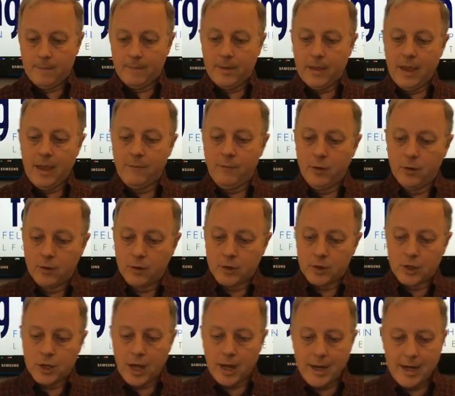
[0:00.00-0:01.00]
If you're
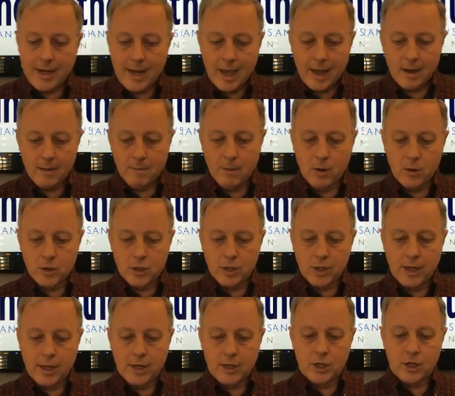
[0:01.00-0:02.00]
shutting down
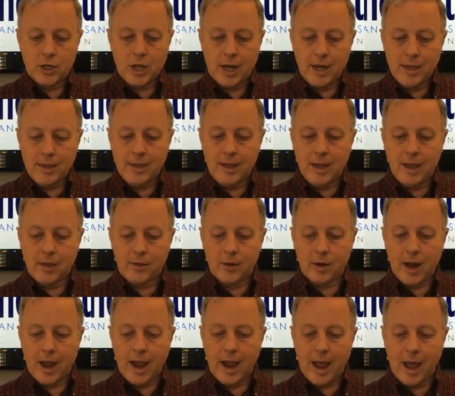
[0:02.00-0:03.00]
emotionally and shutting the
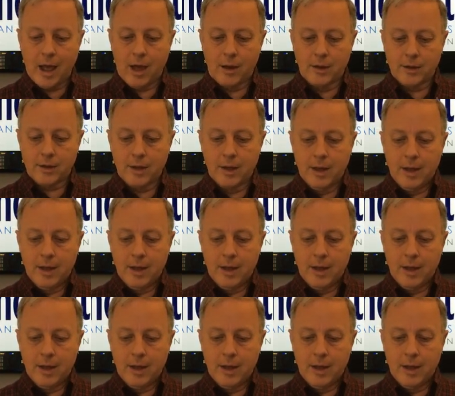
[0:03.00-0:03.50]
other out,